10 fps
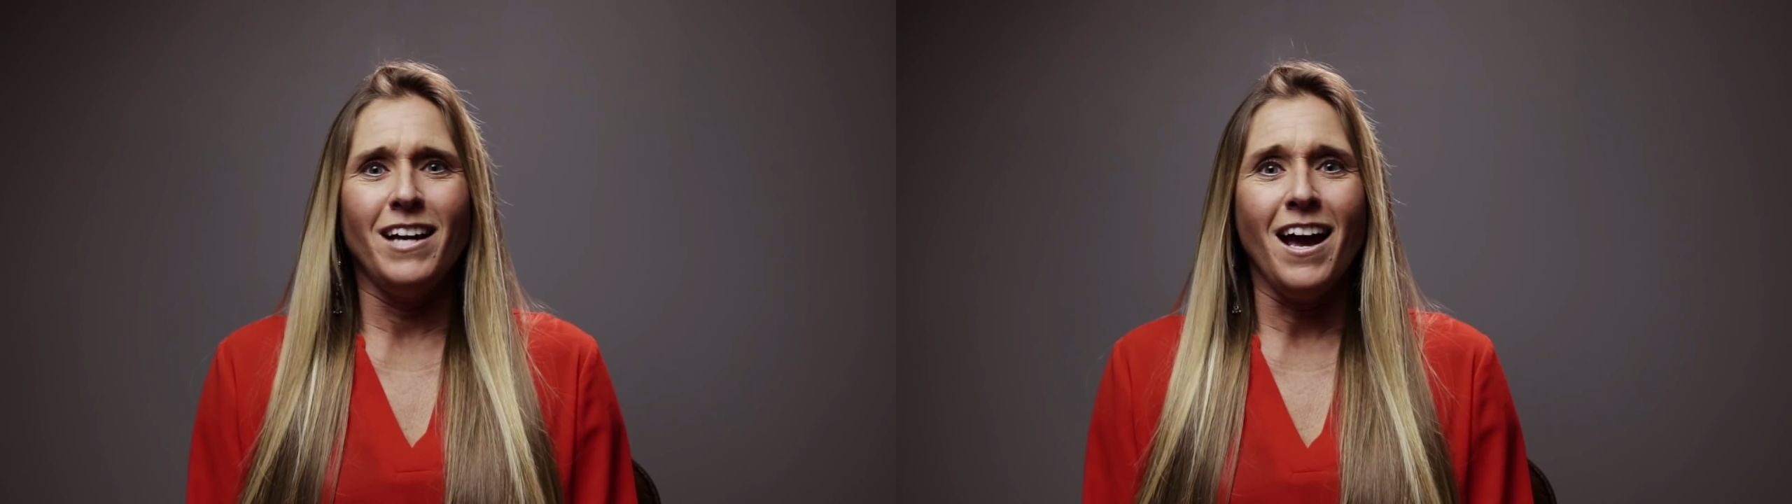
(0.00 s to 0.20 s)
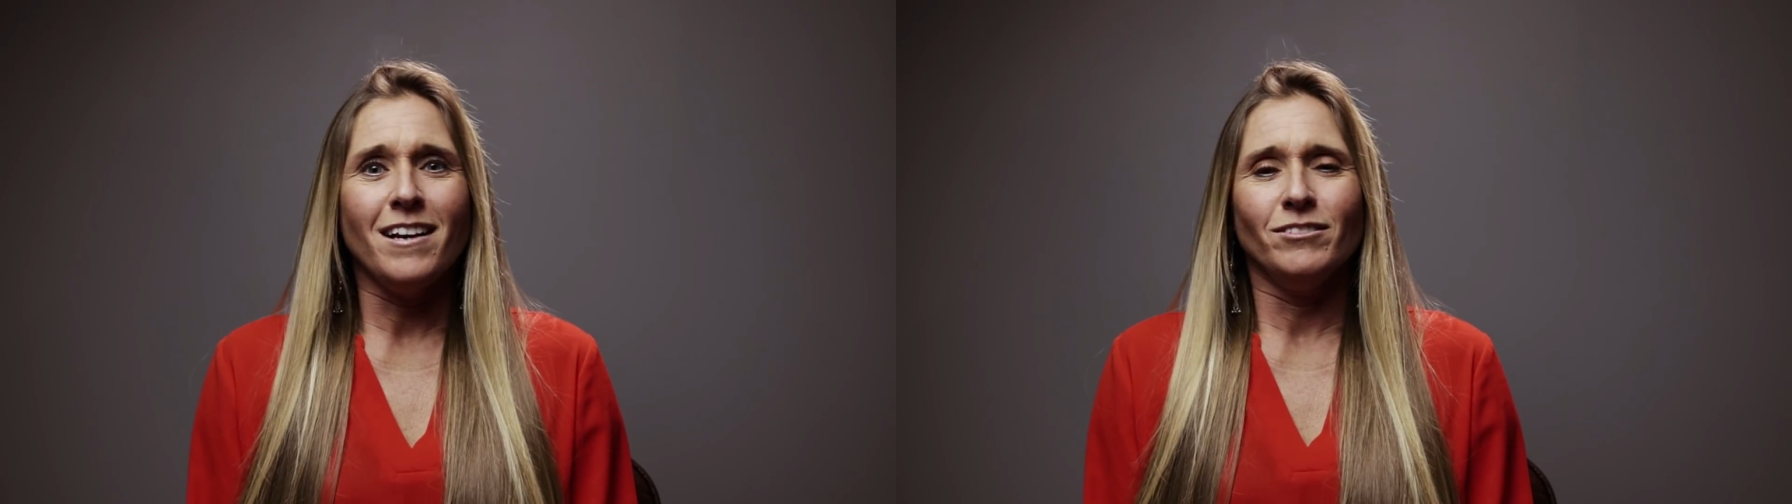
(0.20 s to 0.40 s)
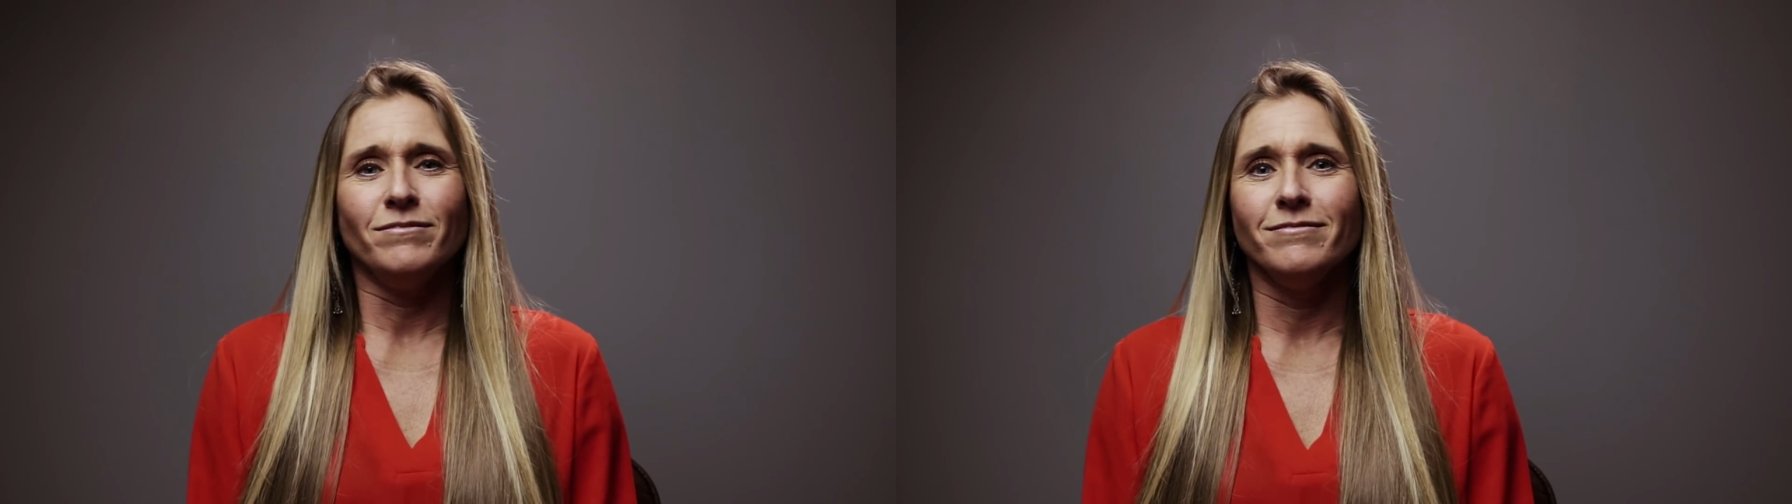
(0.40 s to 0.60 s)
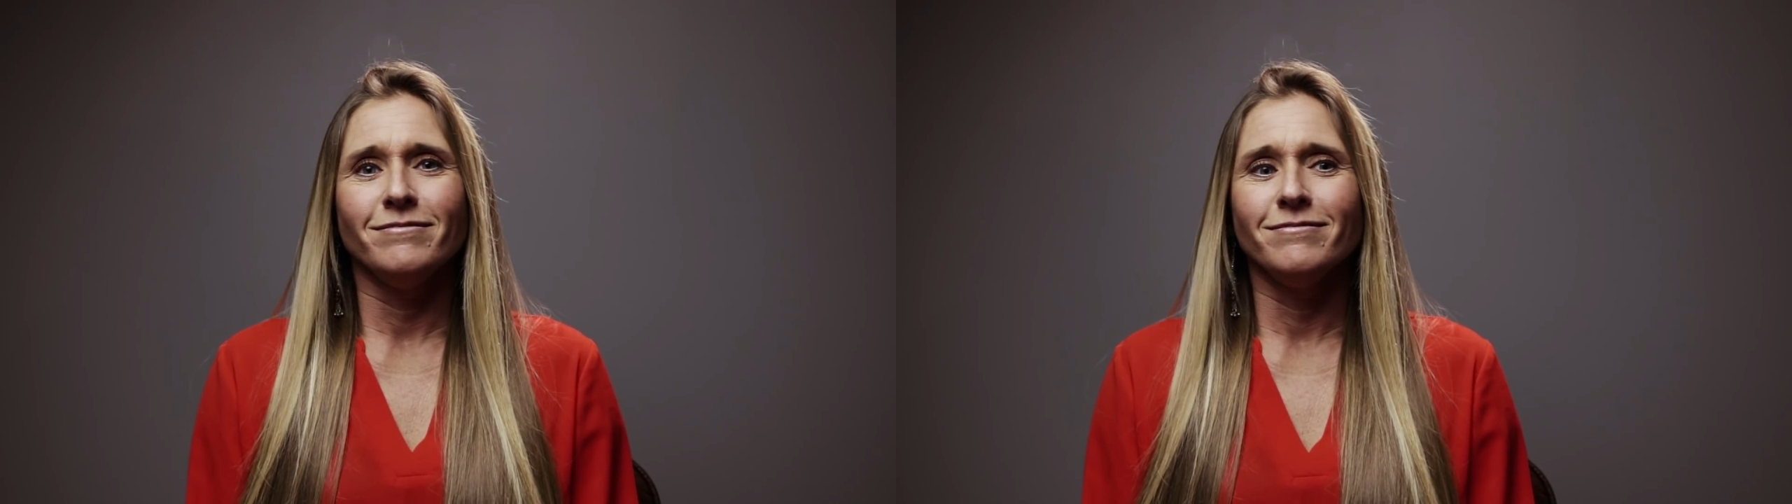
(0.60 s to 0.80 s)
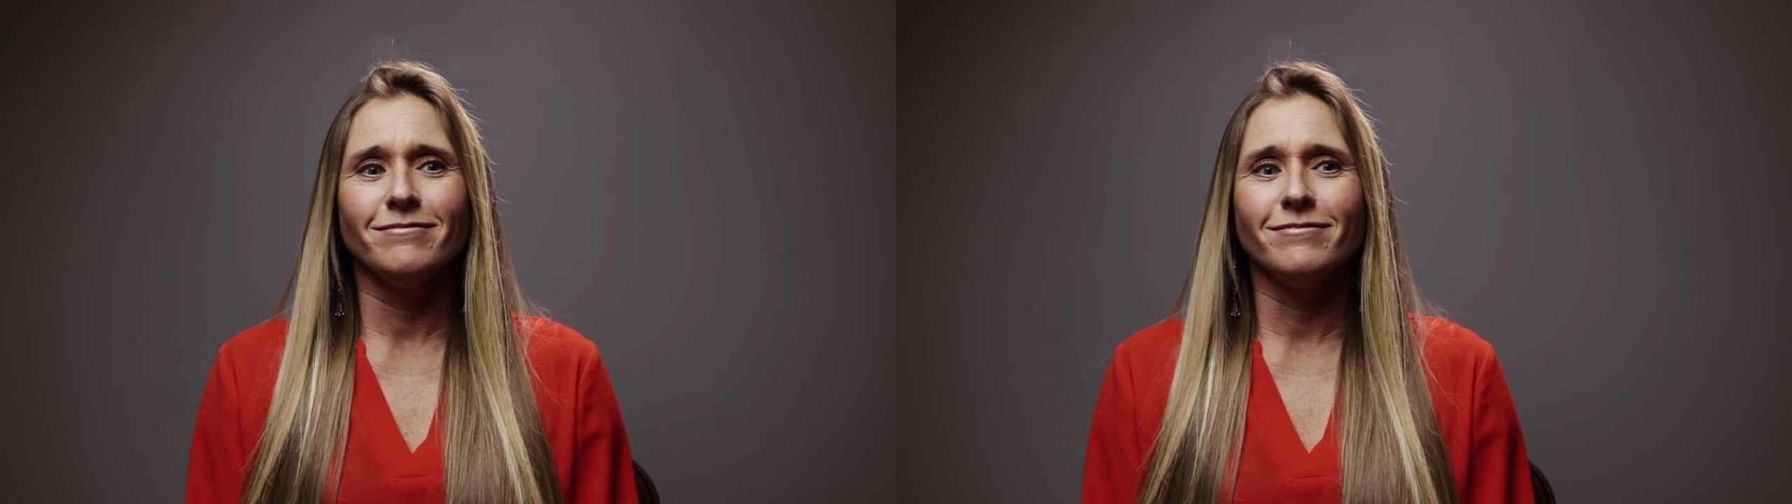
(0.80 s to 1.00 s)
done.
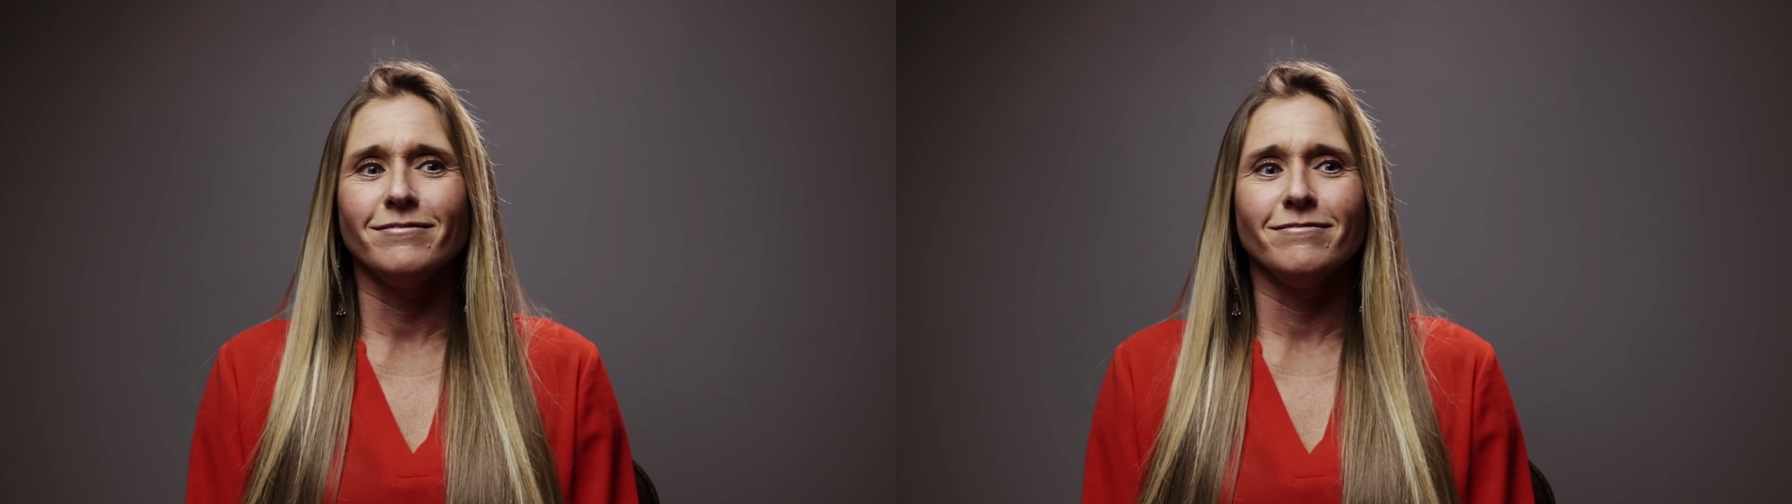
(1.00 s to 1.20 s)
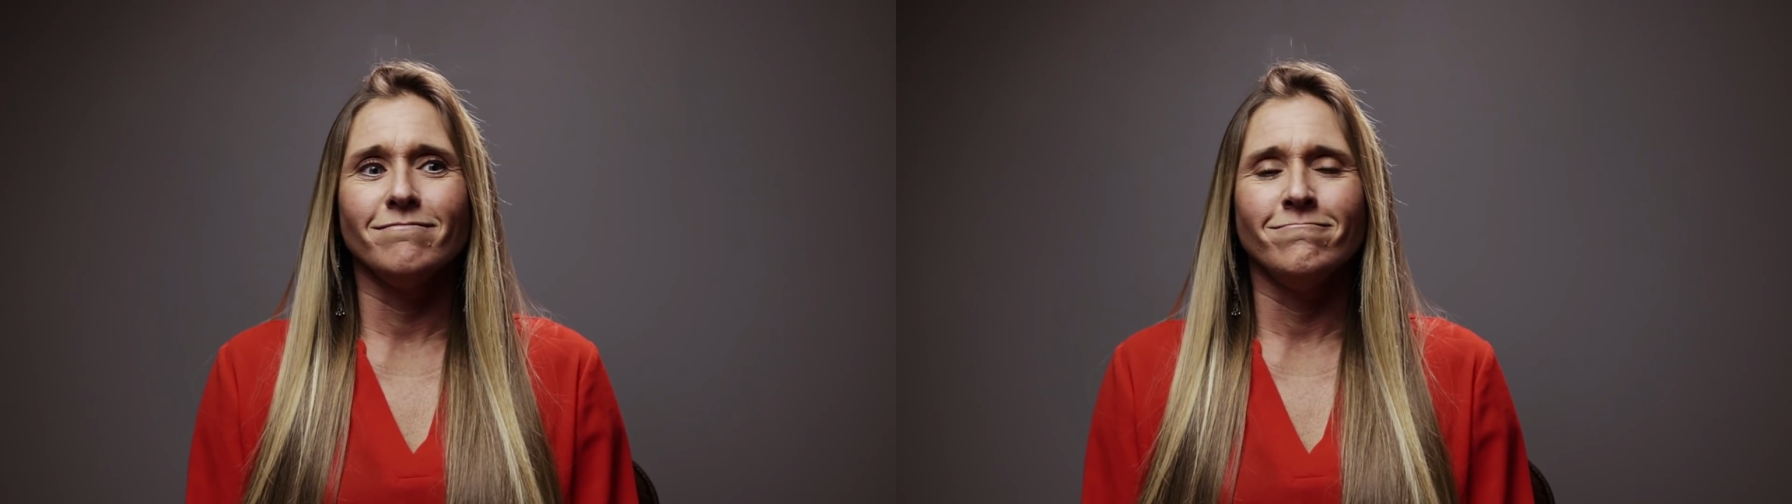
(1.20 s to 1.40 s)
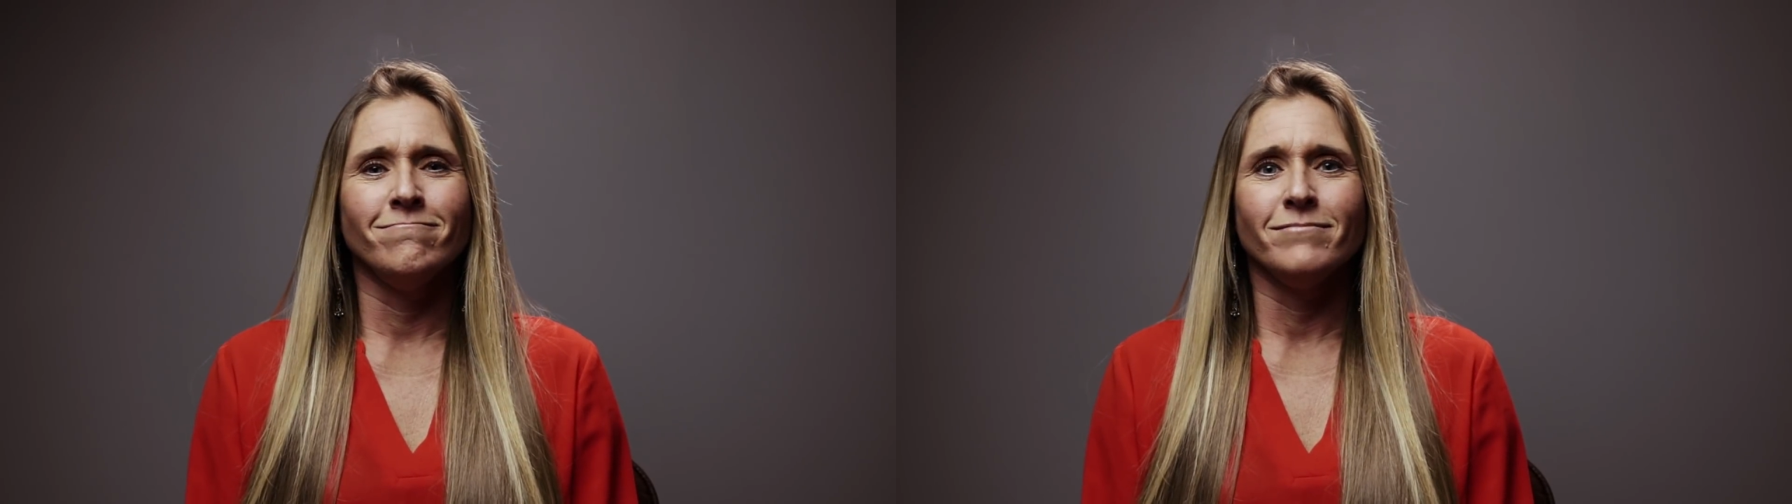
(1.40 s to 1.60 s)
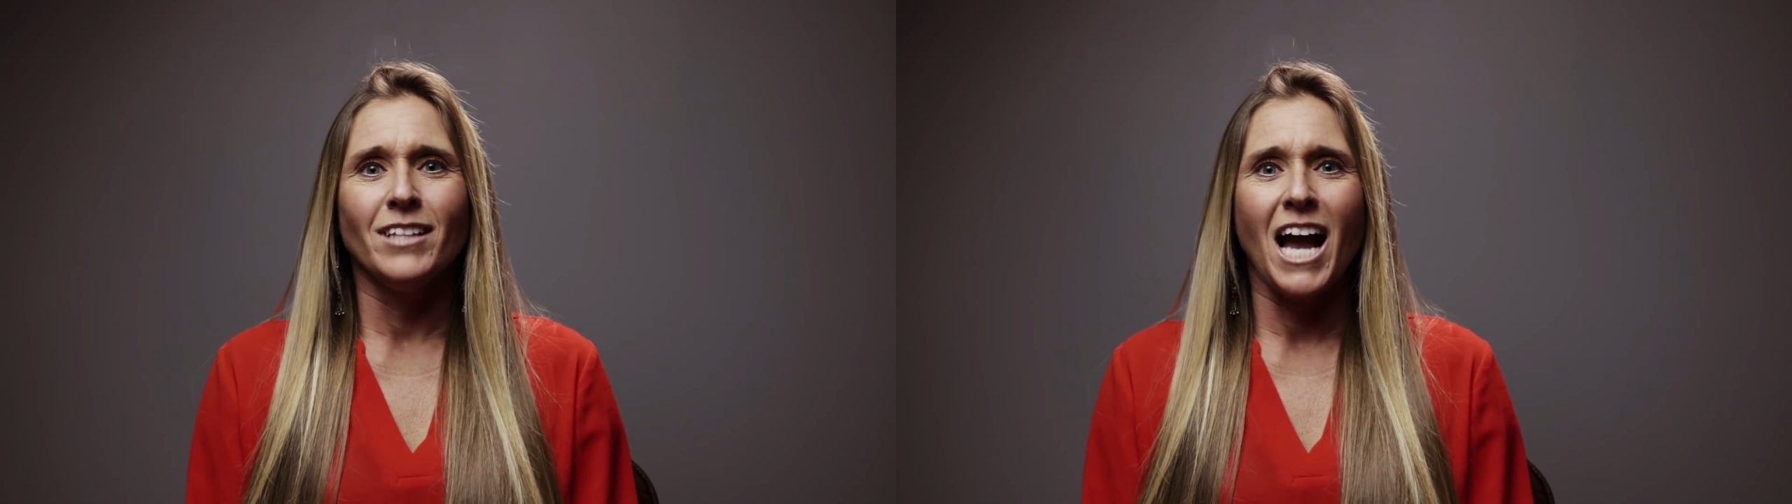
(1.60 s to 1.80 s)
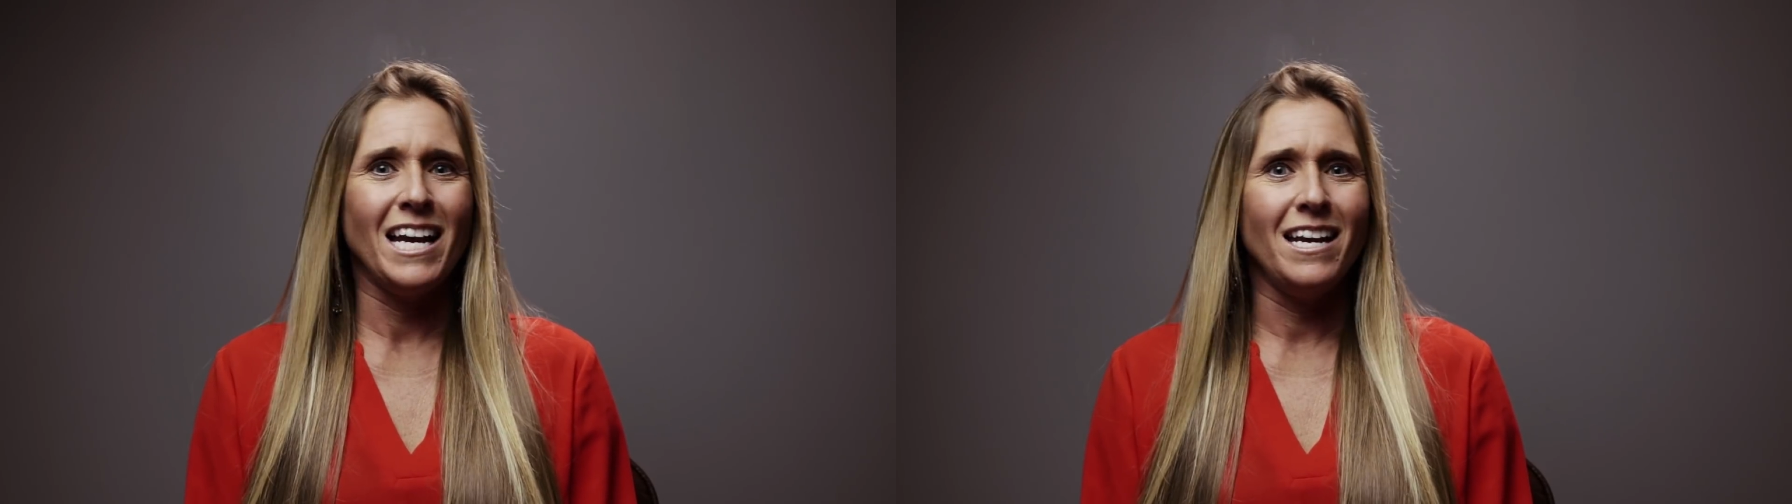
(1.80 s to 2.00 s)
I